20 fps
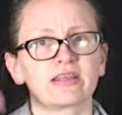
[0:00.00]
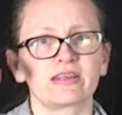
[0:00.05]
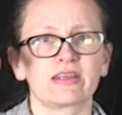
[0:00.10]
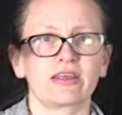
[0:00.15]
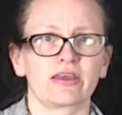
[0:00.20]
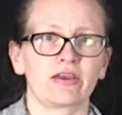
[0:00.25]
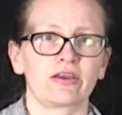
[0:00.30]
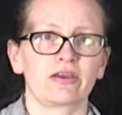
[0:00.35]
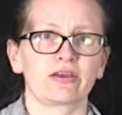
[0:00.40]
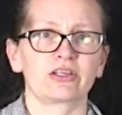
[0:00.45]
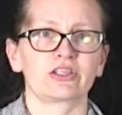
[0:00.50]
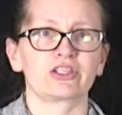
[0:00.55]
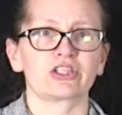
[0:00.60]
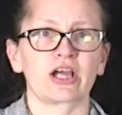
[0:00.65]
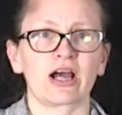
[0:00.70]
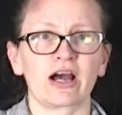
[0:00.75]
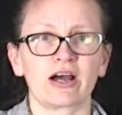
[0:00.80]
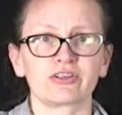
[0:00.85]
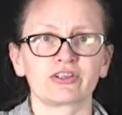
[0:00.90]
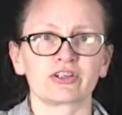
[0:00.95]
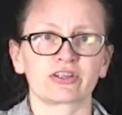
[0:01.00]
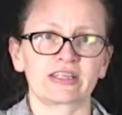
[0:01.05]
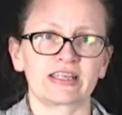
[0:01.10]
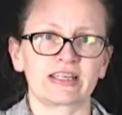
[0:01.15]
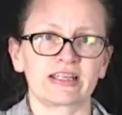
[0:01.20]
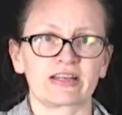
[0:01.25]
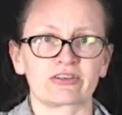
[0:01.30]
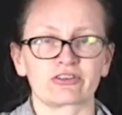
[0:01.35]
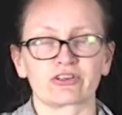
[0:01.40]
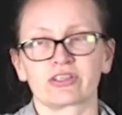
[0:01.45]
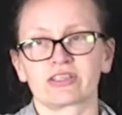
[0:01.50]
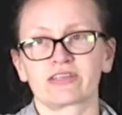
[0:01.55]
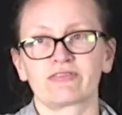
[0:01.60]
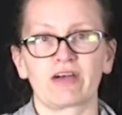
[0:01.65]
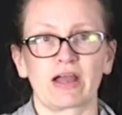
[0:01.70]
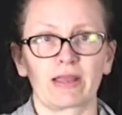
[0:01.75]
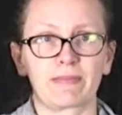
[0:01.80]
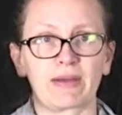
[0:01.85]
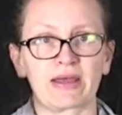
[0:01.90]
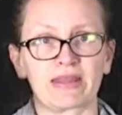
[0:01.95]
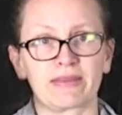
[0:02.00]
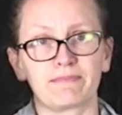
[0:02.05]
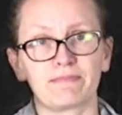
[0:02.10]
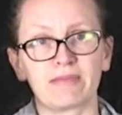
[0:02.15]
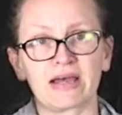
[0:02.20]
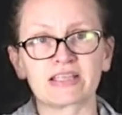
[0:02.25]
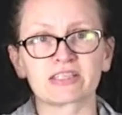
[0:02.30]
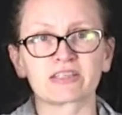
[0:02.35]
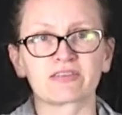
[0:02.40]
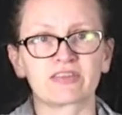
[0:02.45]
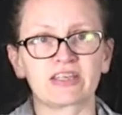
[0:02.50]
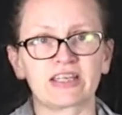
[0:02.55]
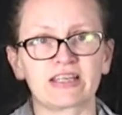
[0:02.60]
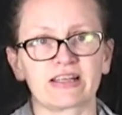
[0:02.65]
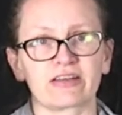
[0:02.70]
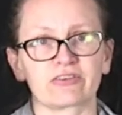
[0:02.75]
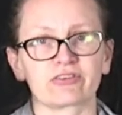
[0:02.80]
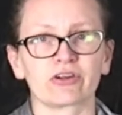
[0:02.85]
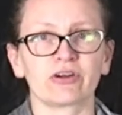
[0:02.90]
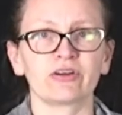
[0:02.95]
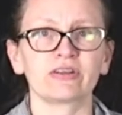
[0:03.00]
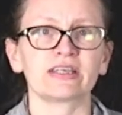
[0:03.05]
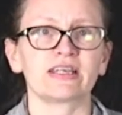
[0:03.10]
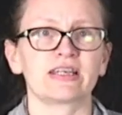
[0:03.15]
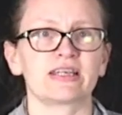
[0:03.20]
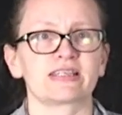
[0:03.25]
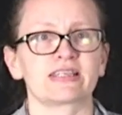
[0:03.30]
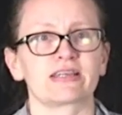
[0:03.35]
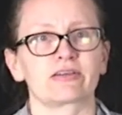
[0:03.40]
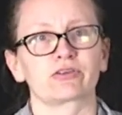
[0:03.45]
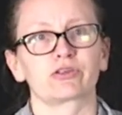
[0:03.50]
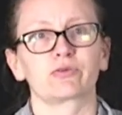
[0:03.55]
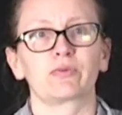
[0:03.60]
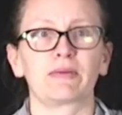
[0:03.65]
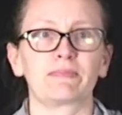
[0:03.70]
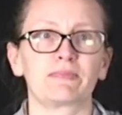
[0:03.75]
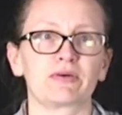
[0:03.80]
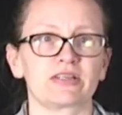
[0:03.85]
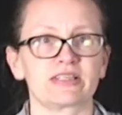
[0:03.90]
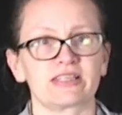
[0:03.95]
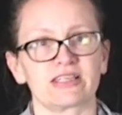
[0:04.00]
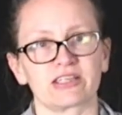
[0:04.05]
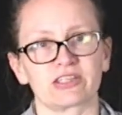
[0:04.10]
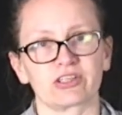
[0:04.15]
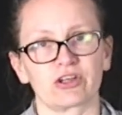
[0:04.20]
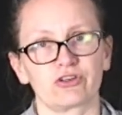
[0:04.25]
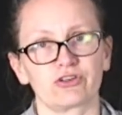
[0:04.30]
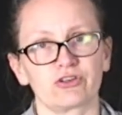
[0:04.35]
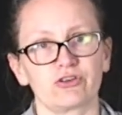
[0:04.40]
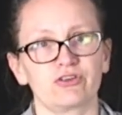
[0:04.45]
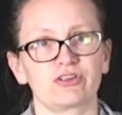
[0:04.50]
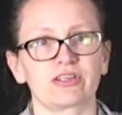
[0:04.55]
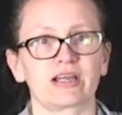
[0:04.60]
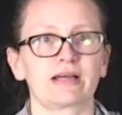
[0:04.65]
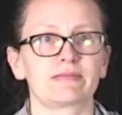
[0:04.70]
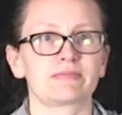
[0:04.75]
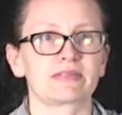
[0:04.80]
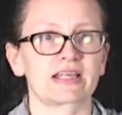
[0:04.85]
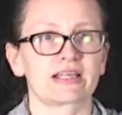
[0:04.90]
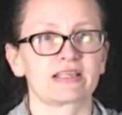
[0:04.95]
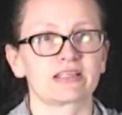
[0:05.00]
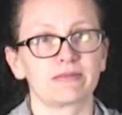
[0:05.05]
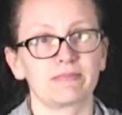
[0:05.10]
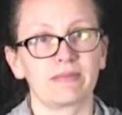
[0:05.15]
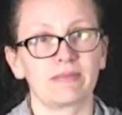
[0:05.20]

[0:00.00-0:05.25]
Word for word: The charge on the electron divided by the mass of the electron is equal to 1.602 times 10 to the